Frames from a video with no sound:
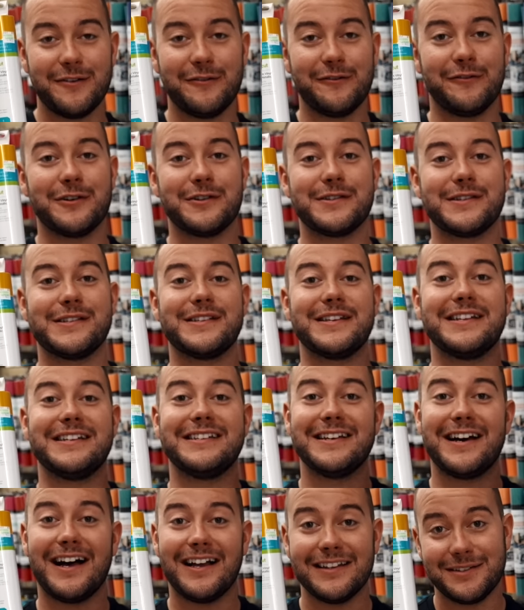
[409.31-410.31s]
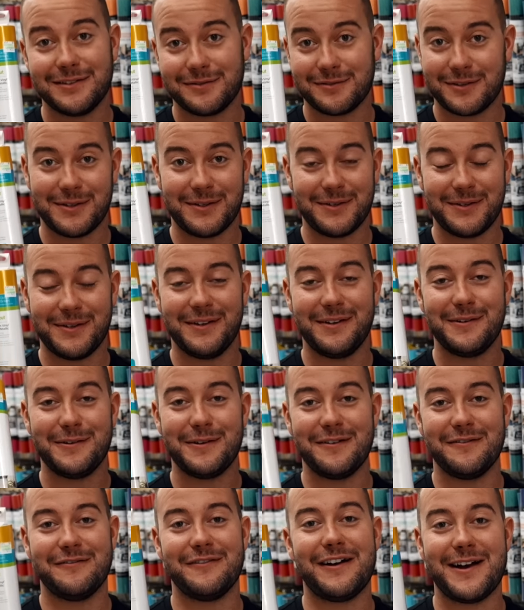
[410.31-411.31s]
versus a dollar roll
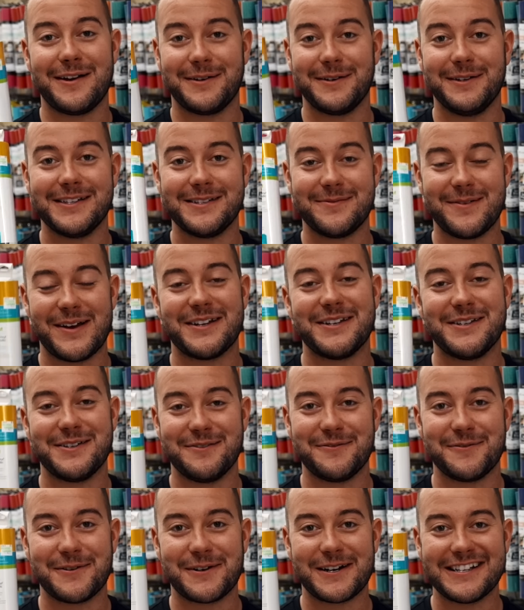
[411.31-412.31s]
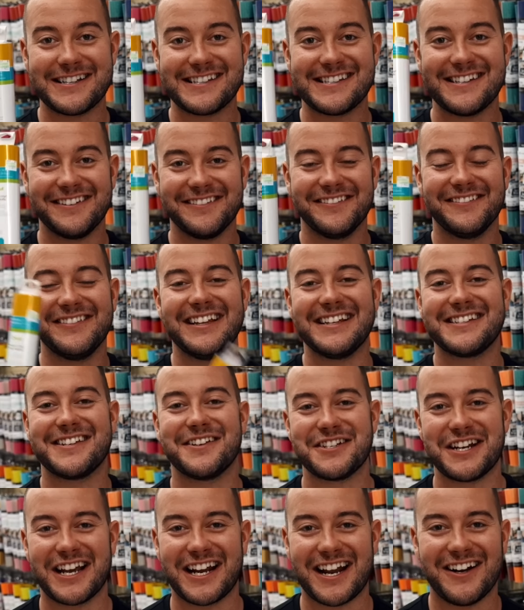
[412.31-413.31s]
Ivanil is about to do for us. So let's go
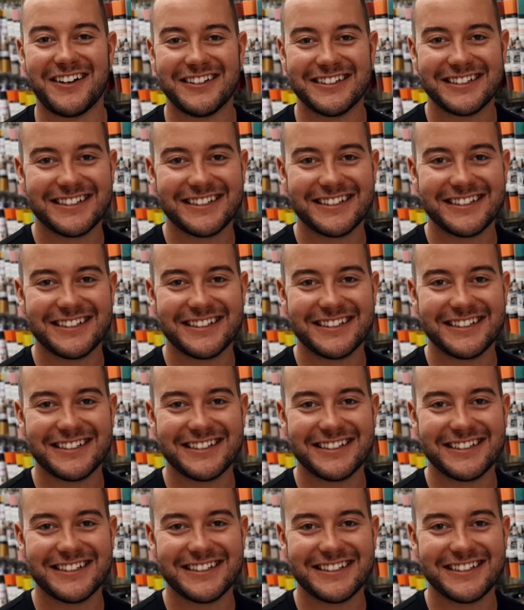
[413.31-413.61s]
check it out.